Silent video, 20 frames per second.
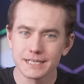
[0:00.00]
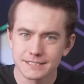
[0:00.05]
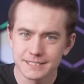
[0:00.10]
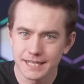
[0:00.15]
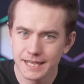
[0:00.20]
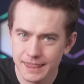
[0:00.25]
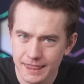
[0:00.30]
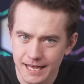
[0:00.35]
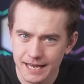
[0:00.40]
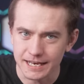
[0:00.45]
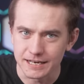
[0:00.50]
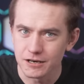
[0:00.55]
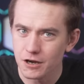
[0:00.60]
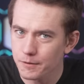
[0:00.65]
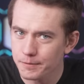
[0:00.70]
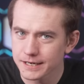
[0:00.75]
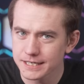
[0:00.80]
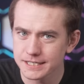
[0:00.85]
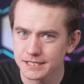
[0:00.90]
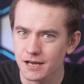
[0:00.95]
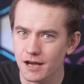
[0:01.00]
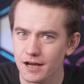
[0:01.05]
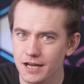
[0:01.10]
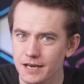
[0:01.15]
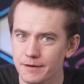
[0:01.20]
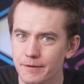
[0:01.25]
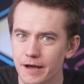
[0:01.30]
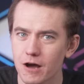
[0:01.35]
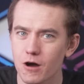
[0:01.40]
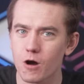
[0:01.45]
here's the thing, nobody's
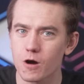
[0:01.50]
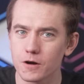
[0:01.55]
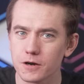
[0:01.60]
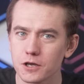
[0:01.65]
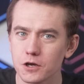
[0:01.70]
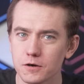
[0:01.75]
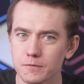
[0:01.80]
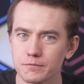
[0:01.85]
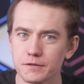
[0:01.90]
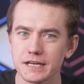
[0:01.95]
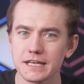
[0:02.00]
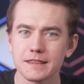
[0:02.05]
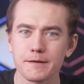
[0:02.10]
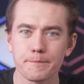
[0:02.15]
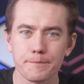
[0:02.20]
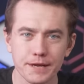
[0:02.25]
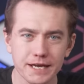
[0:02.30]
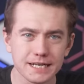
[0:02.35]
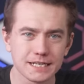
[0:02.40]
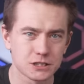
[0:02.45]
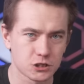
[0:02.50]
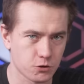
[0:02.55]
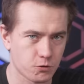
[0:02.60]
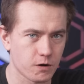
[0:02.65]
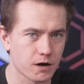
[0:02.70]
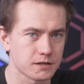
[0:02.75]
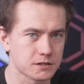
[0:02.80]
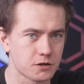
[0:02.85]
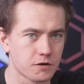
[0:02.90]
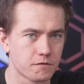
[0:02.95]
talking about arguably the biggest
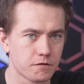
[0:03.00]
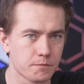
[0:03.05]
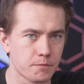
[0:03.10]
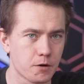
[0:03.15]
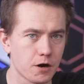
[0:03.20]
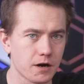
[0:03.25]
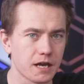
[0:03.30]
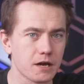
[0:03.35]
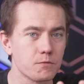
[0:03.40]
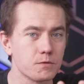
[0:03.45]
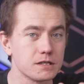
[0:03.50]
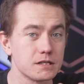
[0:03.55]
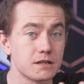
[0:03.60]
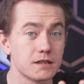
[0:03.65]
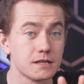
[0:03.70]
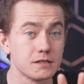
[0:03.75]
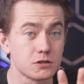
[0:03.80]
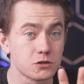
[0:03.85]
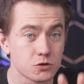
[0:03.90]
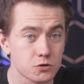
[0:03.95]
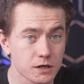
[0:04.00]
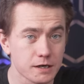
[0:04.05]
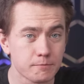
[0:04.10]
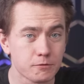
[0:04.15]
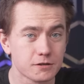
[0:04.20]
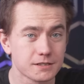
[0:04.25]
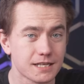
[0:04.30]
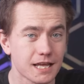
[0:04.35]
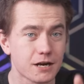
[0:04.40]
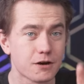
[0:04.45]
crossover market with the
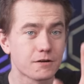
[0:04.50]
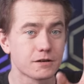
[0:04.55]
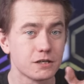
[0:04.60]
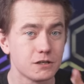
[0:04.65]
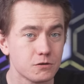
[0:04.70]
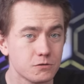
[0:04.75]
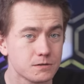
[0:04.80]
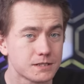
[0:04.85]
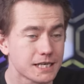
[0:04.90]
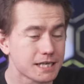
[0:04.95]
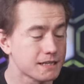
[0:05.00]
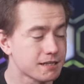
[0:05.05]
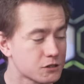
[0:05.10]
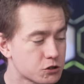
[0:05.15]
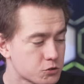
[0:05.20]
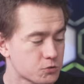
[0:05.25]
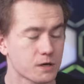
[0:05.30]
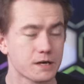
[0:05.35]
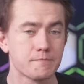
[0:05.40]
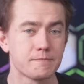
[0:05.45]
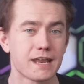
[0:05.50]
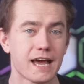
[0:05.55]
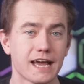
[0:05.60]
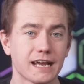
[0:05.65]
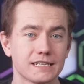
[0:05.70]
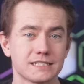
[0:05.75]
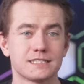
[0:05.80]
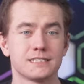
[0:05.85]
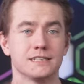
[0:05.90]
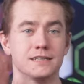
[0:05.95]
streamers that are using the Stream
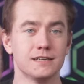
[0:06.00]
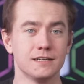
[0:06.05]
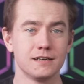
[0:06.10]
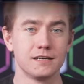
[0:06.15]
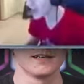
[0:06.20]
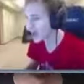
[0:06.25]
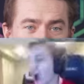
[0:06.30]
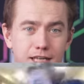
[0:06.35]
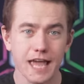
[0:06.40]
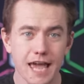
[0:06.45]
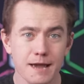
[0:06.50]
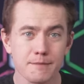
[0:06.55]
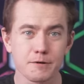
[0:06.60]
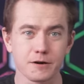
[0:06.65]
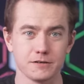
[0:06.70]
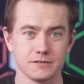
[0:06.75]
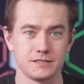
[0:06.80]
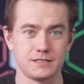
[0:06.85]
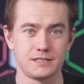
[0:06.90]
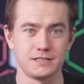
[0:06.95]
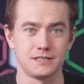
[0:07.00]
Decks gamers.